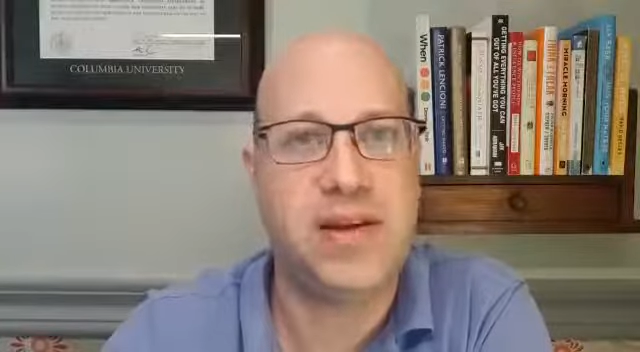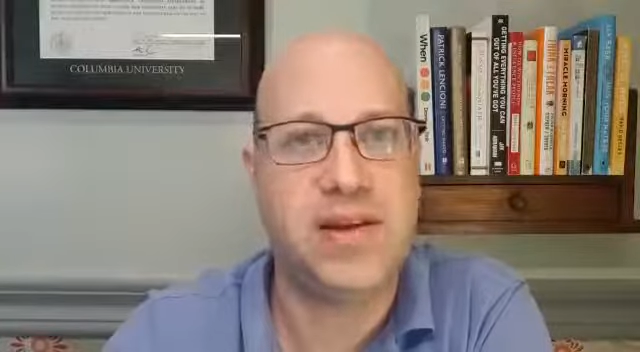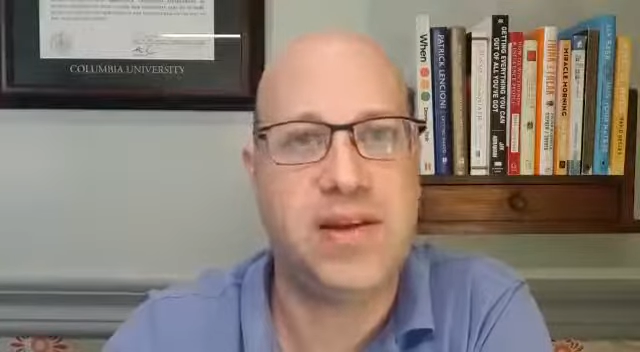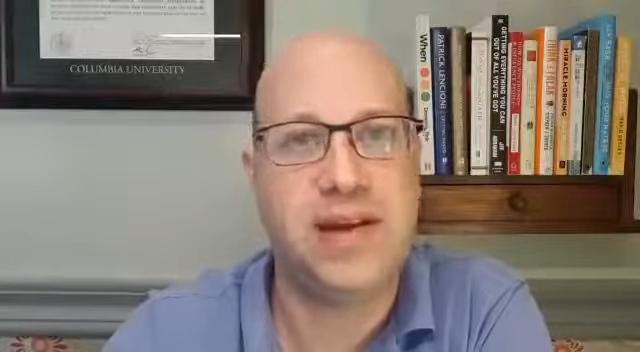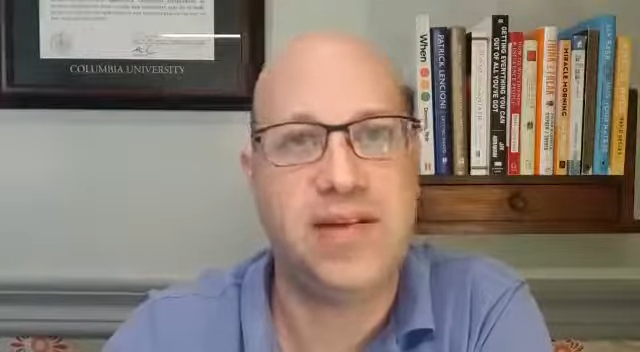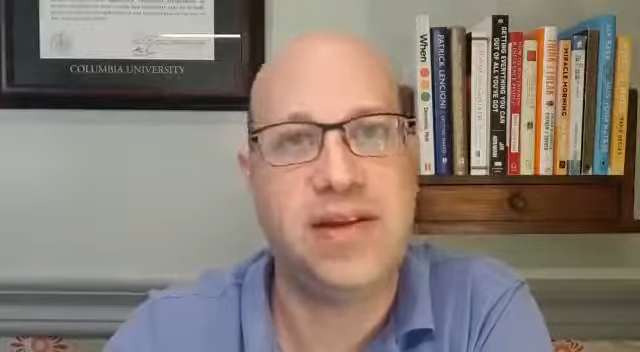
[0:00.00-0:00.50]

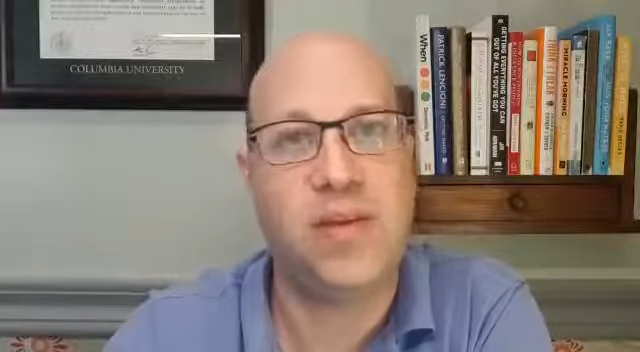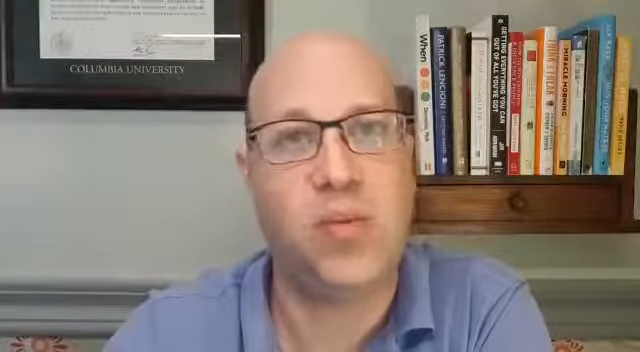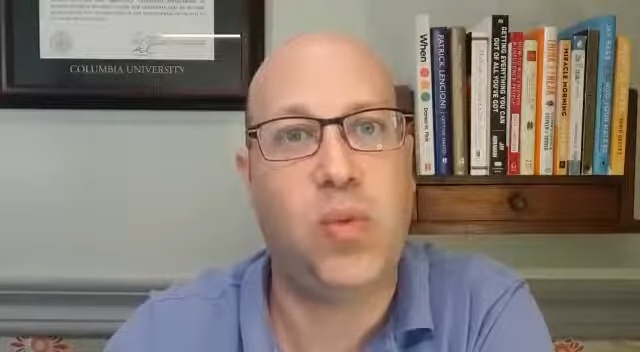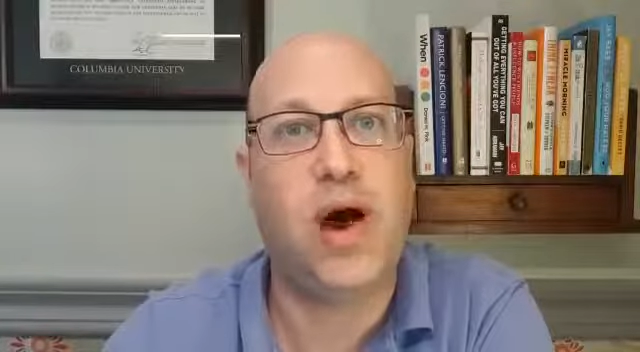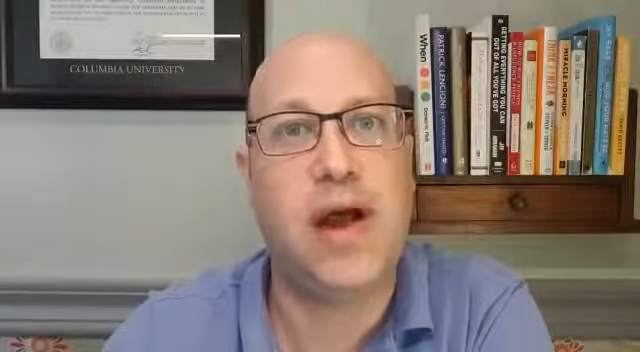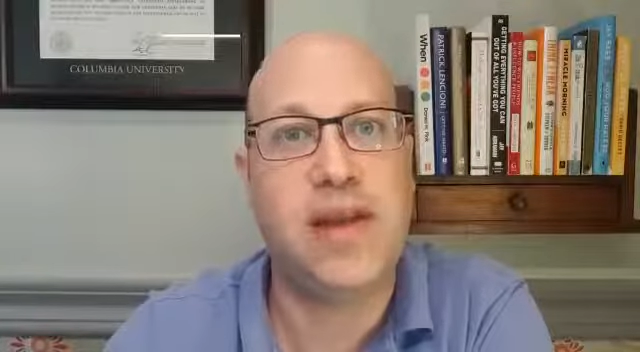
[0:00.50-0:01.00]
collected and
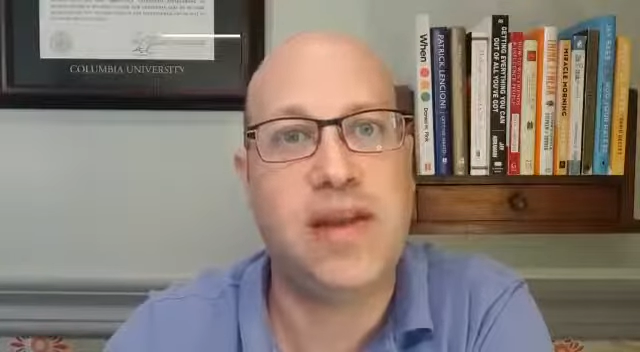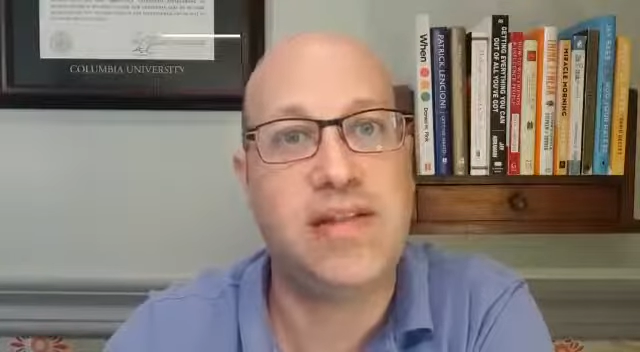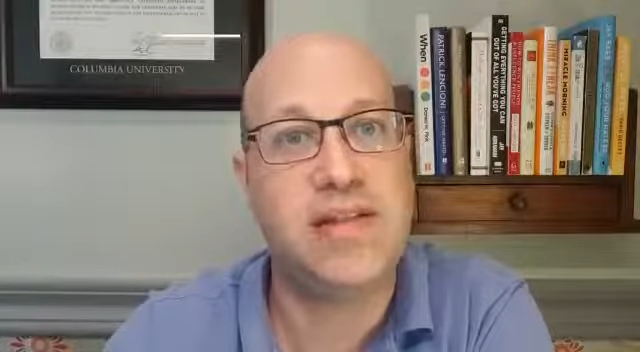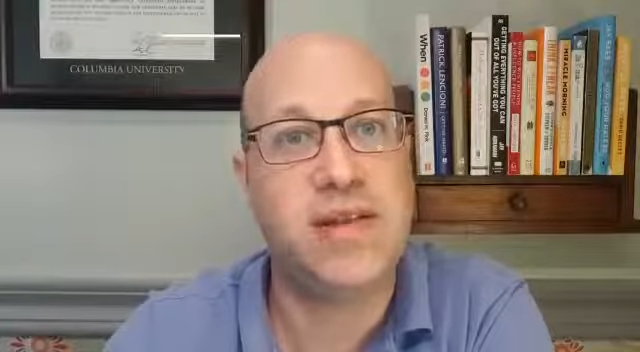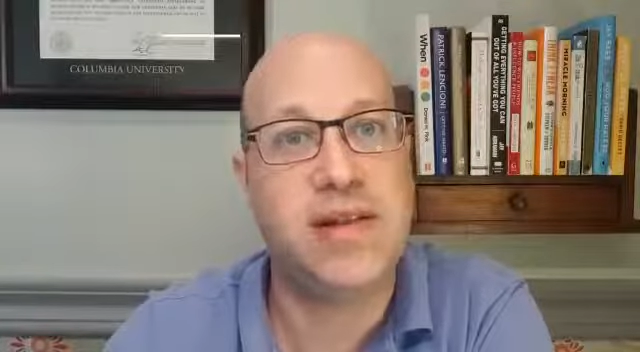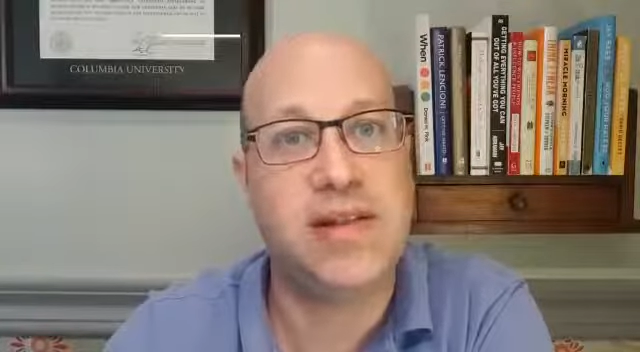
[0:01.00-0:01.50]
why it needs to
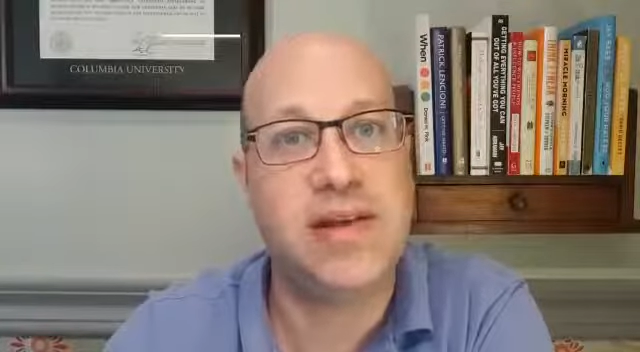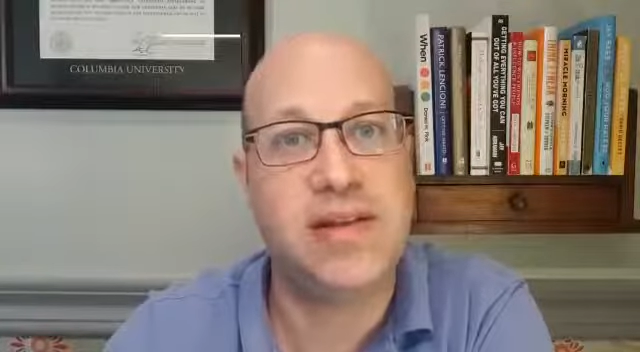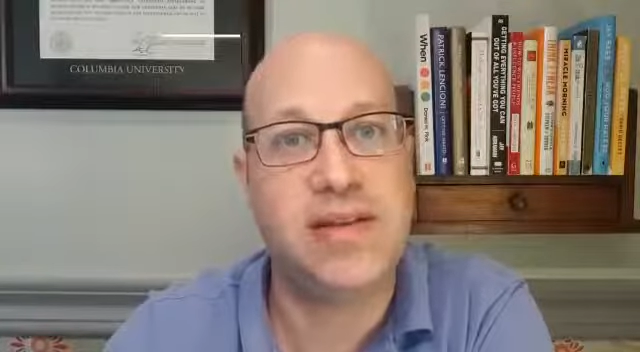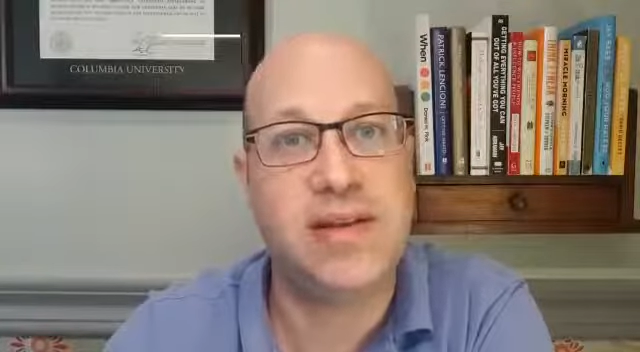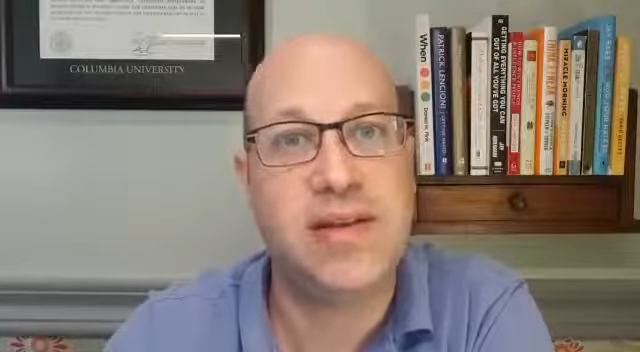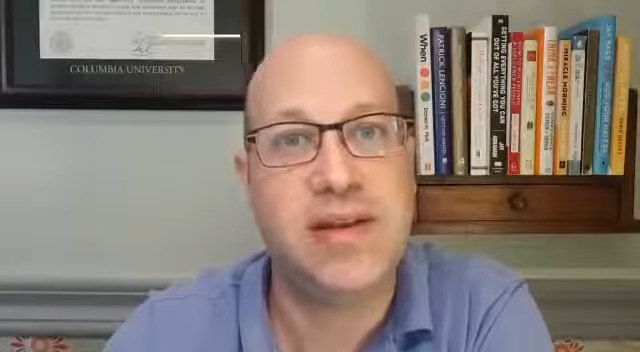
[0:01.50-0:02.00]
be
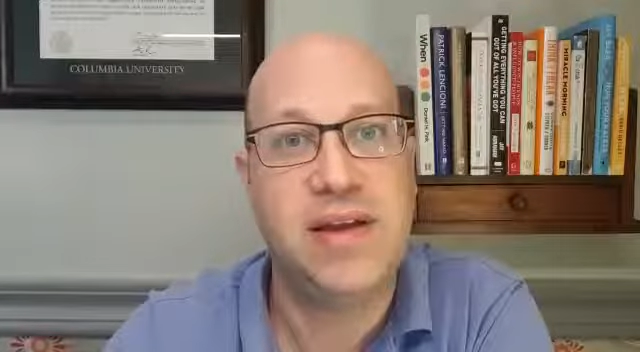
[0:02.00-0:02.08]
collected.